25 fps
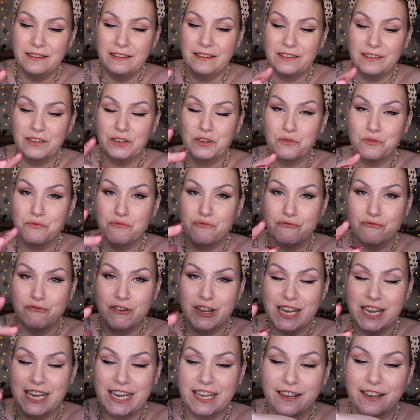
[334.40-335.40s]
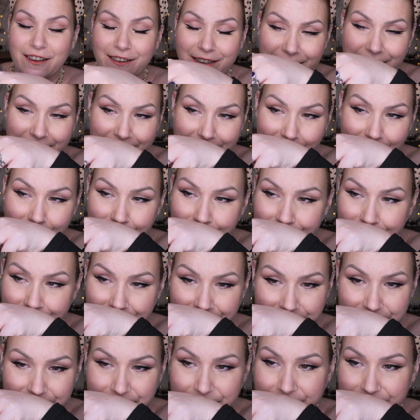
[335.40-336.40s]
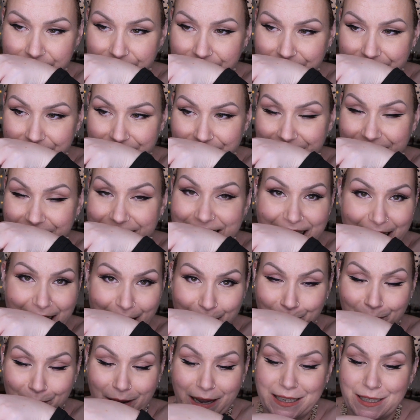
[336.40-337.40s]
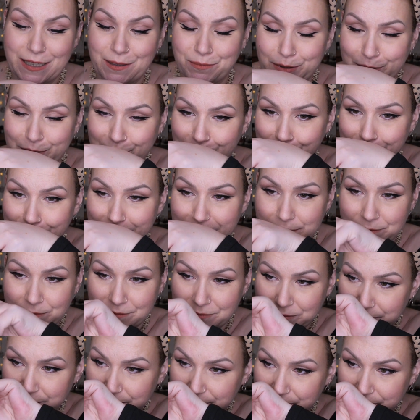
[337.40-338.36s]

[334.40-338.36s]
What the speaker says: This is really gunky. And again, pineapple smell.